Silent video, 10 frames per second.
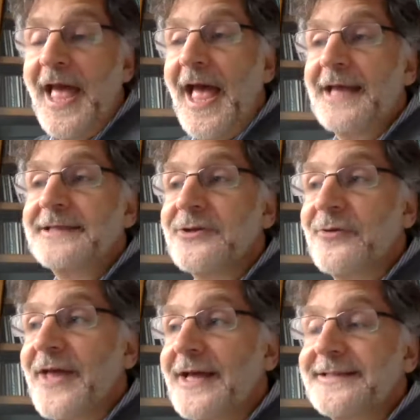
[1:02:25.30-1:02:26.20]
And
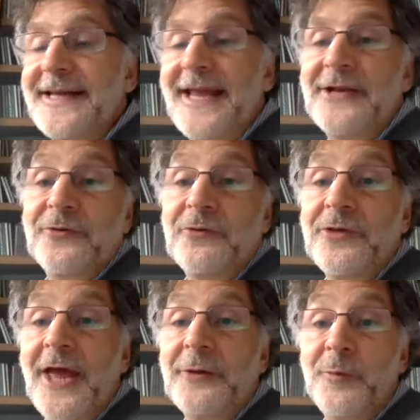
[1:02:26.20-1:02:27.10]
so that's, again, your
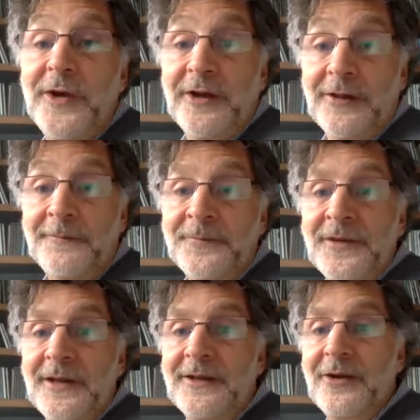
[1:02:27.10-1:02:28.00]
roulette wheel.
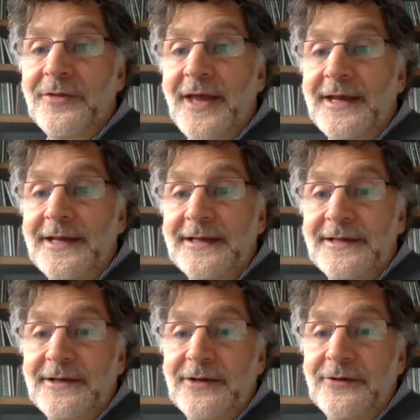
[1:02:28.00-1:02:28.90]
You know, that it,
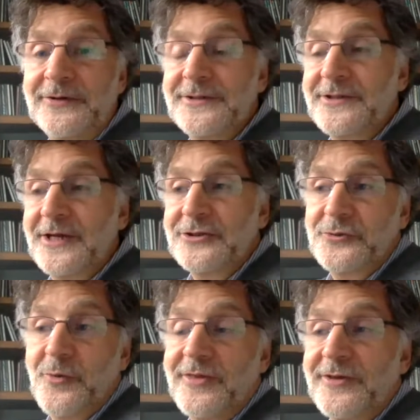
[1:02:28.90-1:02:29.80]
it's just
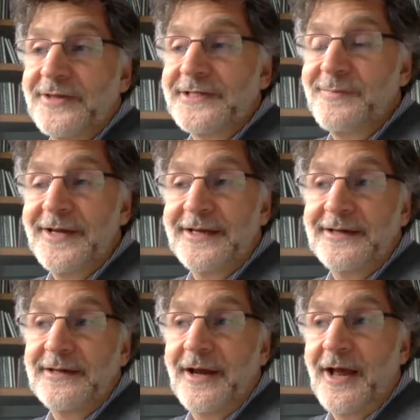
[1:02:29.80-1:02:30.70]
whether the
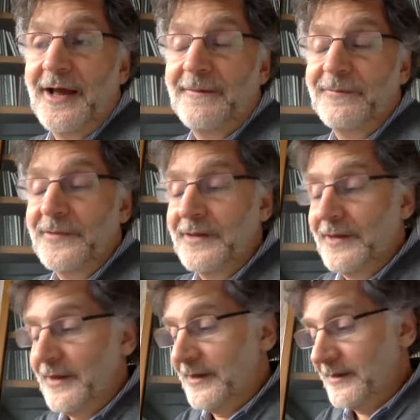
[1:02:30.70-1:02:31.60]
spin um,
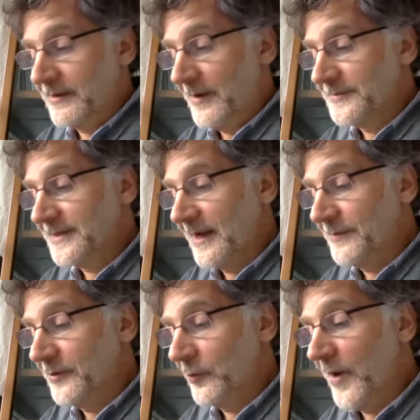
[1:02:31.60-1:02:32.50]
uh, comes
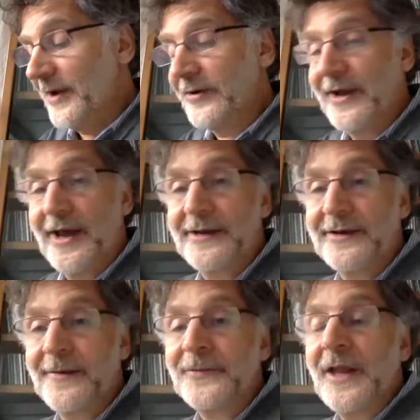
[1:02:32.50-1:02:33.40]
out your way or not.
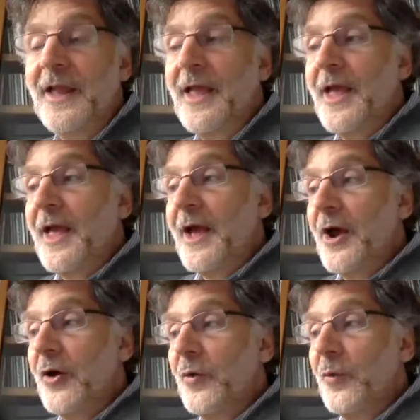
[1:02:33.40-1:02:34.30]

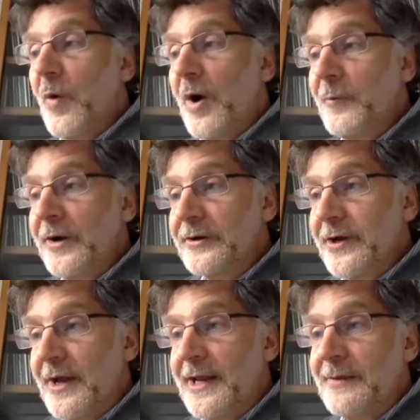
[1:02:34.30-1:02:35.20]
What we're
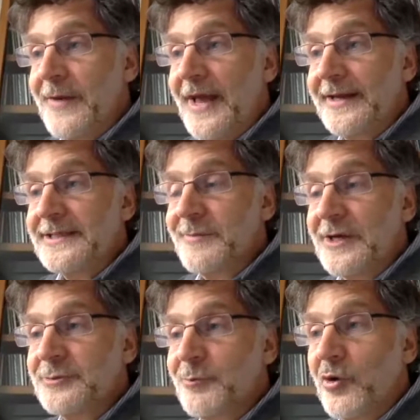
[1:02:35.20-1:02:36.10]
talking about is
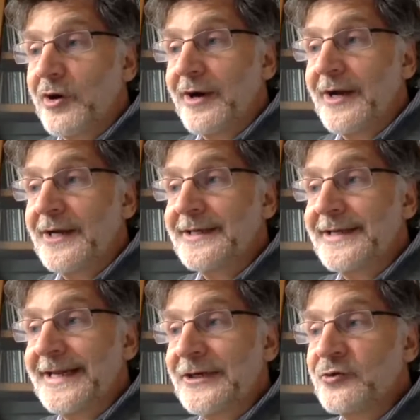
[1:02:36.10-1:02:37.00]
much more an
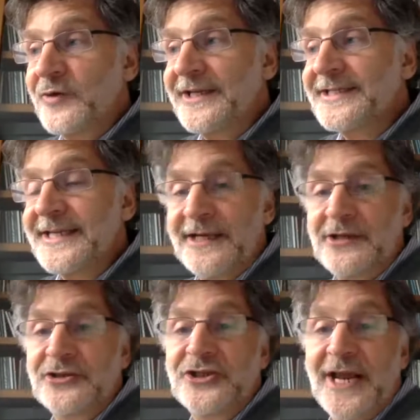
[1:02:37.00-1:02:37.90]
intrinsic
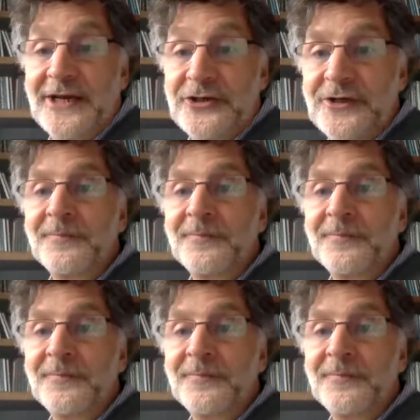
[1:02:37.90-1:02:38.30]
change.